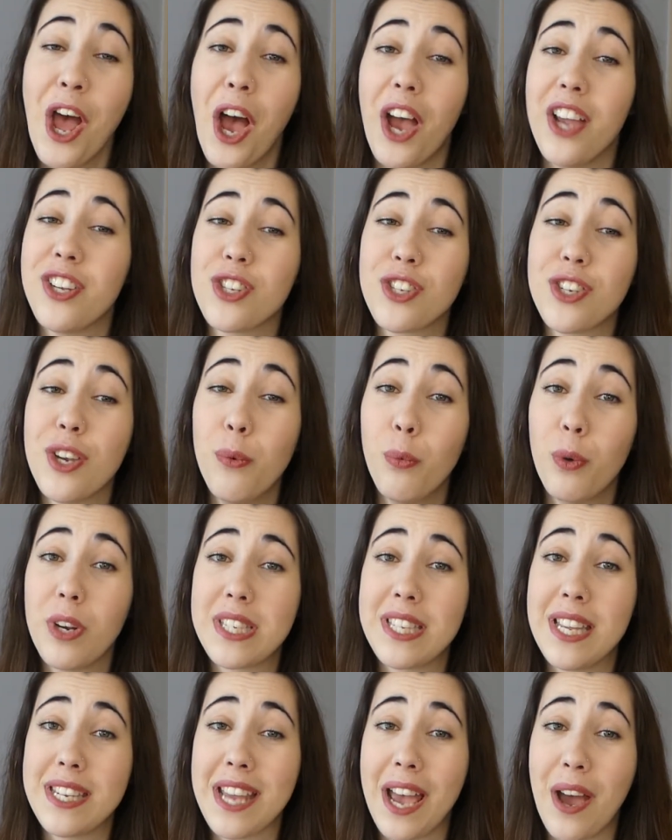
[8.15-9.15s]
I just didn't want
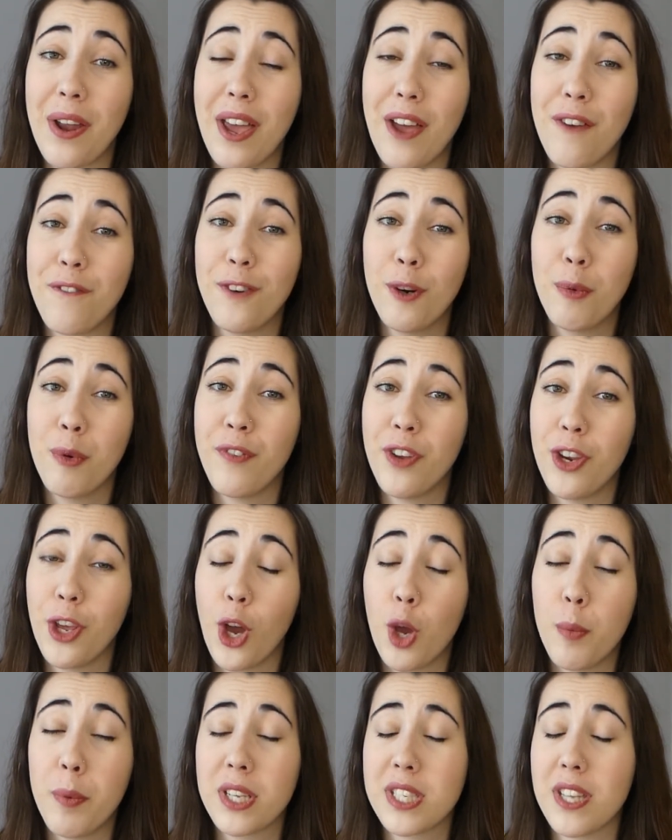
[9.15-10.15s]
to sit down and film a
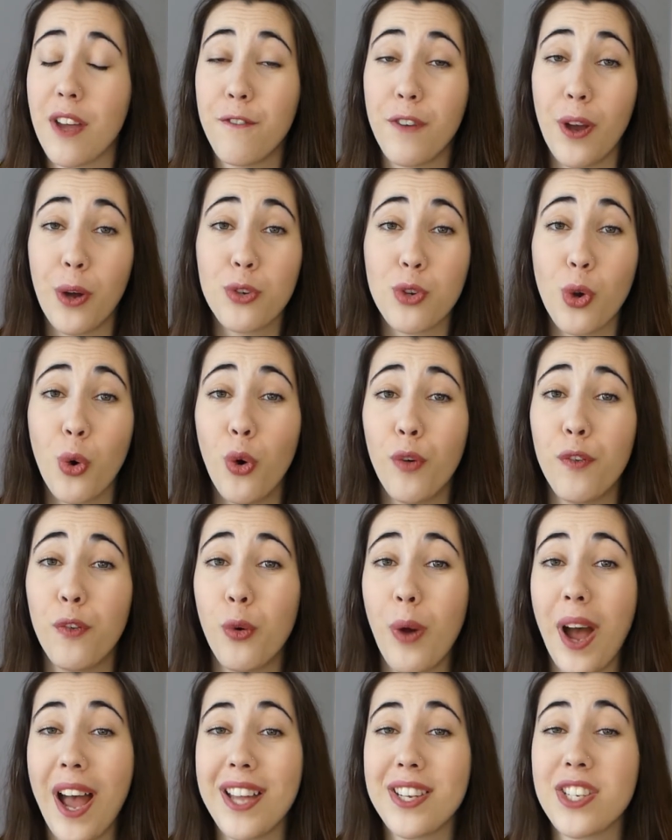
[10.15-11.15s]
video because I felt
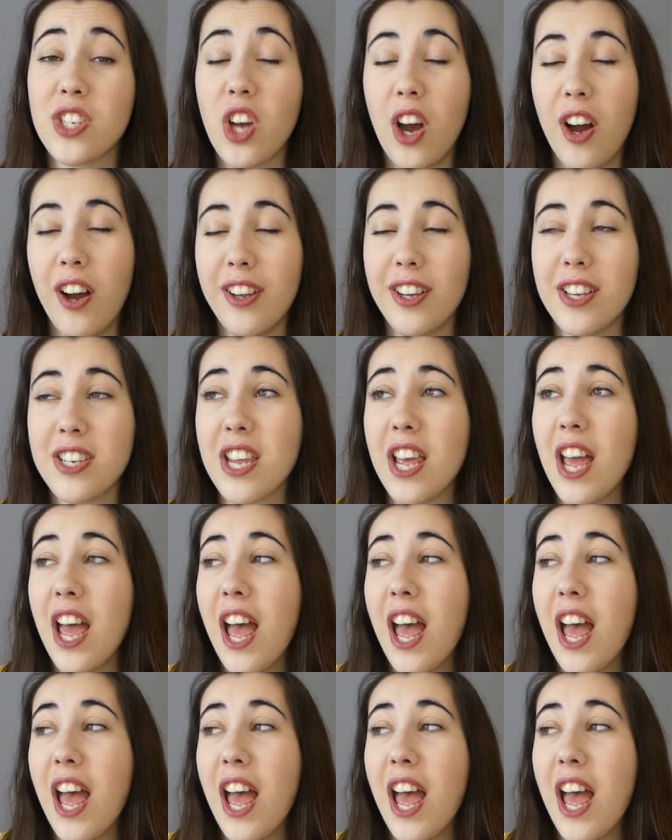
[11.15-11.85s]
awful and tired